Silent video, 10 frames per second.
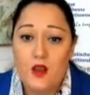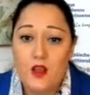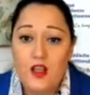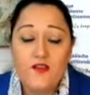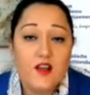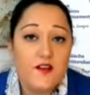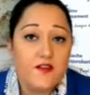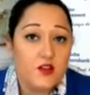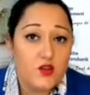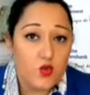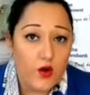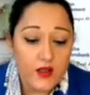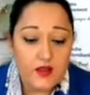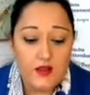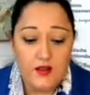Even after
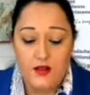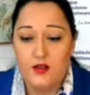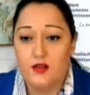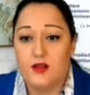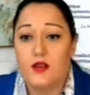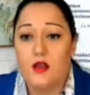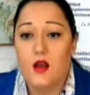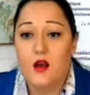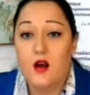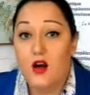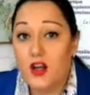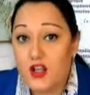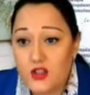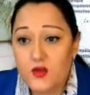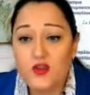20 years,
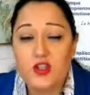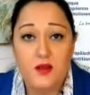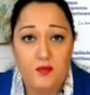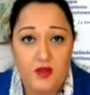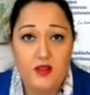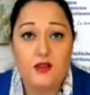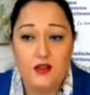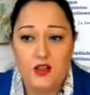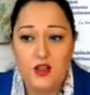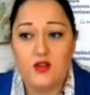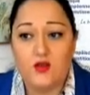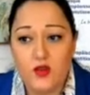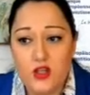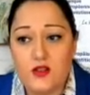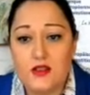regional GDP in cohesion
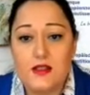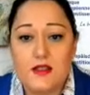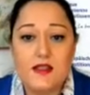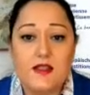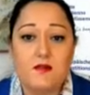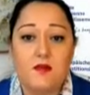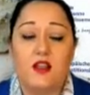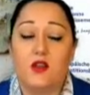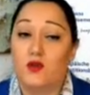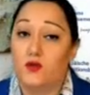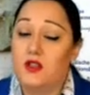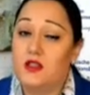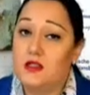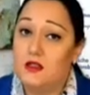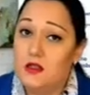regions is estimated to be
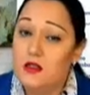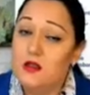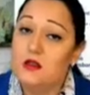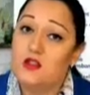still